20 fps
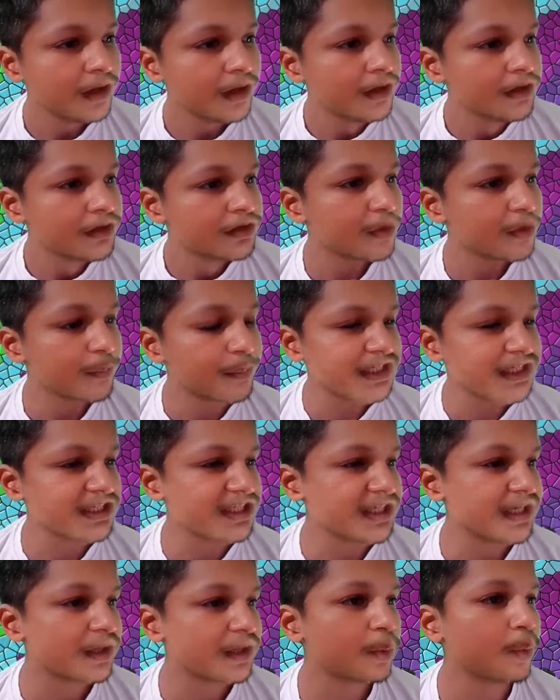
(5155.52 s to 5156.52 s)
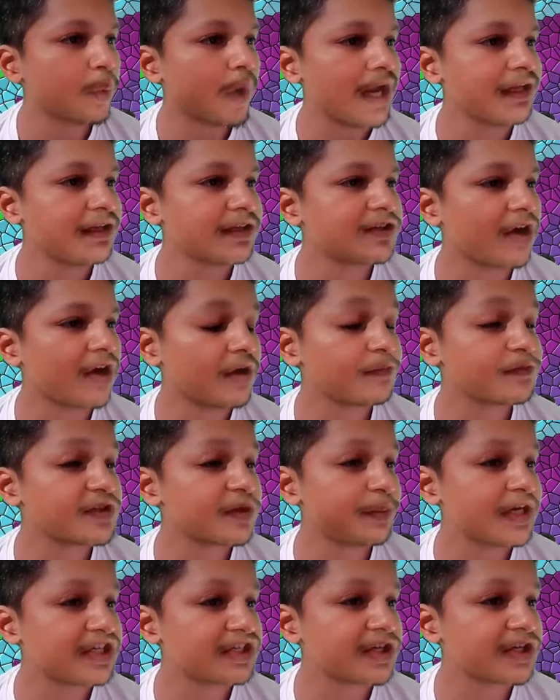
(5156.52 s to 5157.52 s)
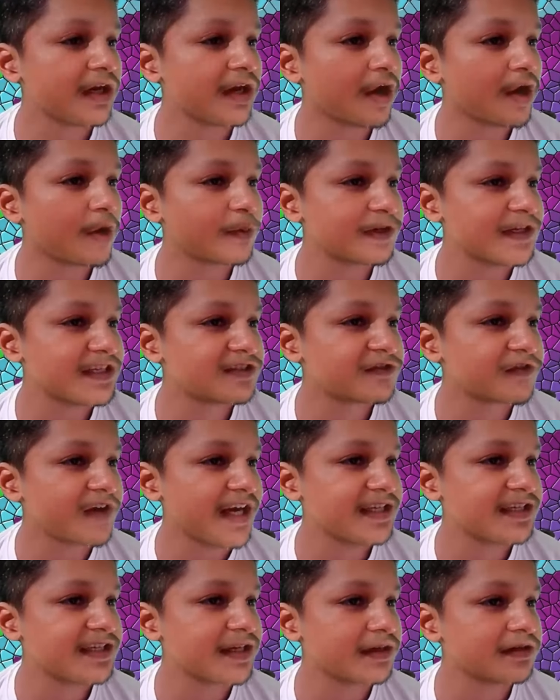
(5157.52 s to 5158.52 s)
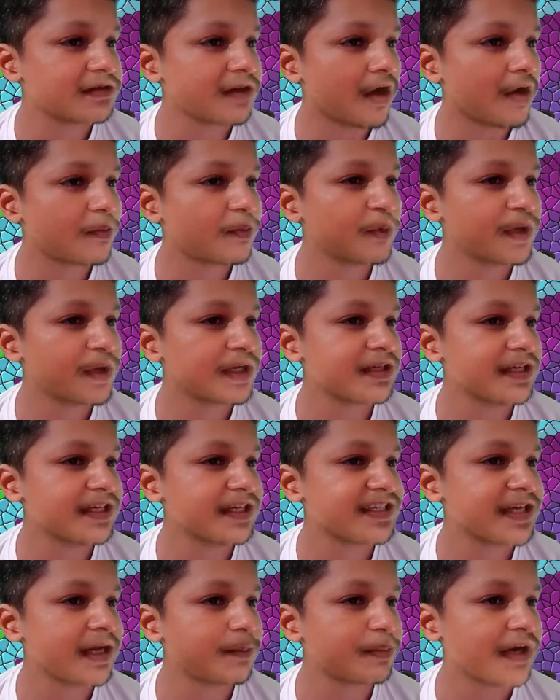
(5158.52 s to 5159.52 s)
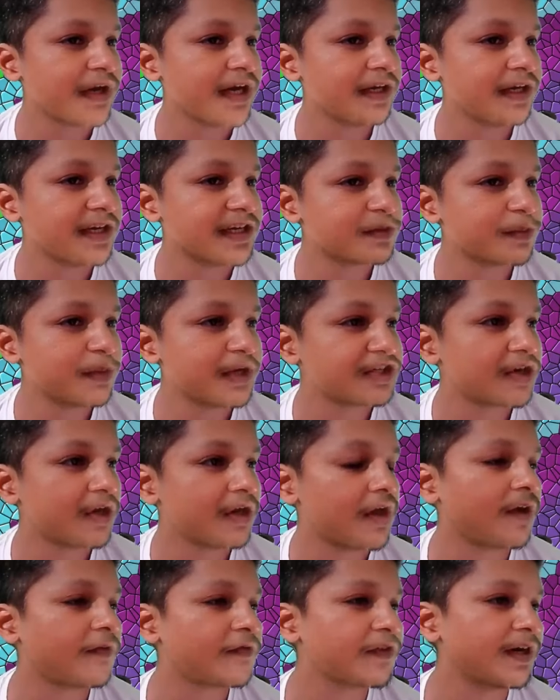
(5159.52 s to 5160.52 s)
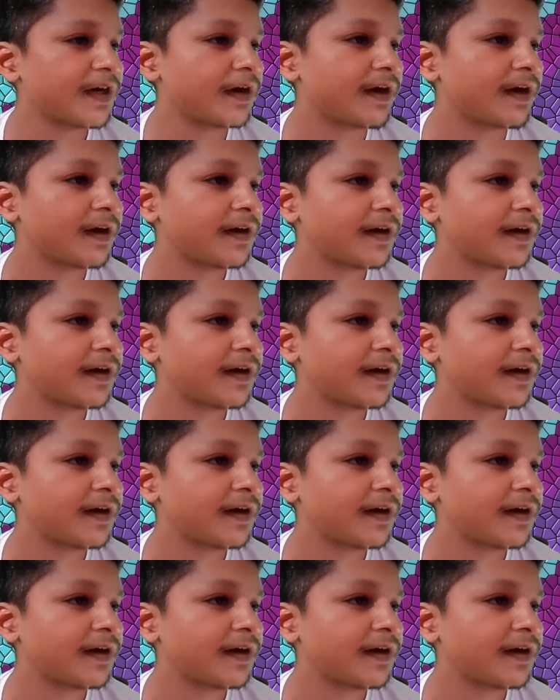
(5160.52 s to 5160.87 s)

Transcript: So, but while Dom's betrayal of his friends is obviously temporary, his betrayal of their